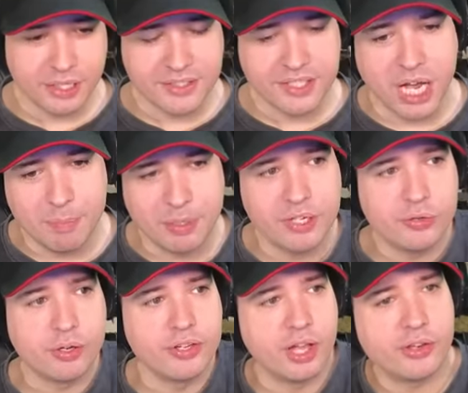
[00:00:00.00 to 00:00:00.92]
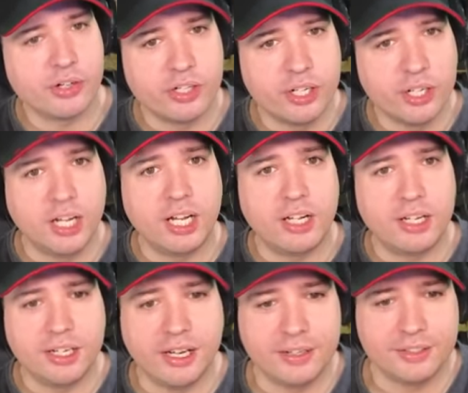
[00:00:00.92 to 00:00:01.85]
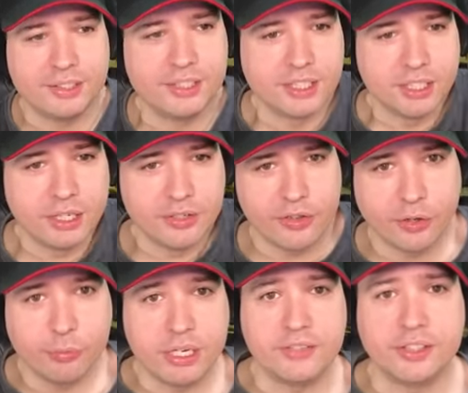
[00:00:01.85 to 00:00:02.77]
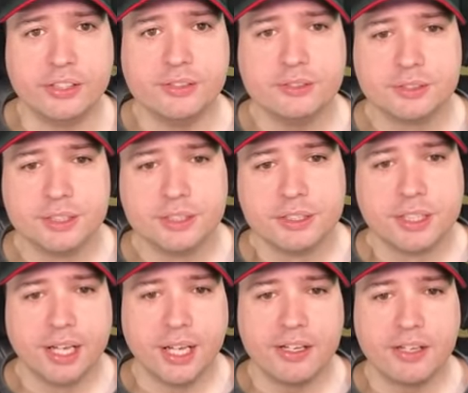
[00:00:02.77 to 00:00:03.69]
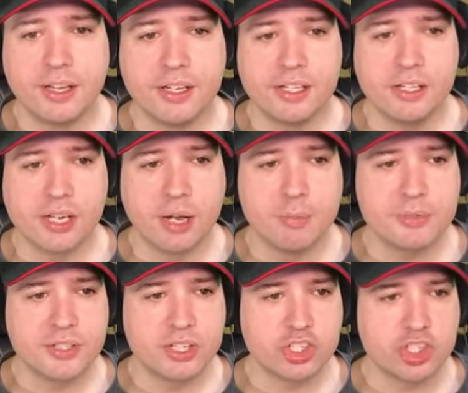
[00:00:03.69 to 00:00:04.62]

let's hop into another, uh... another Raven. And uh, here comes a